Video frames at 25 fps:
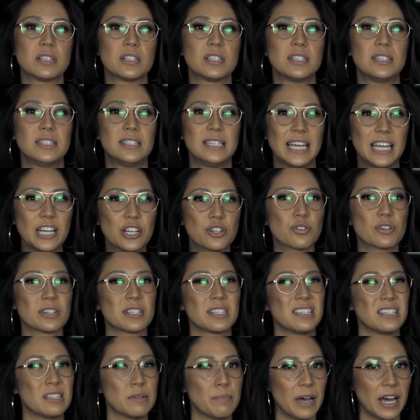is
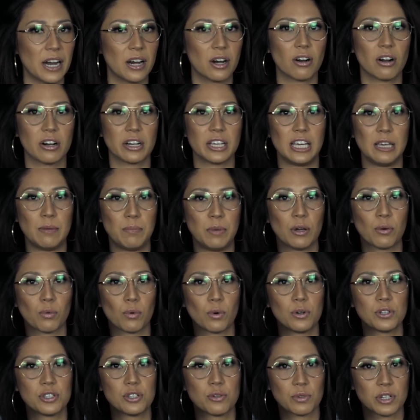dangerously dependent on
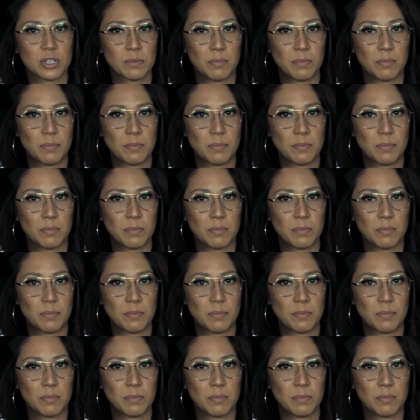keeping roles and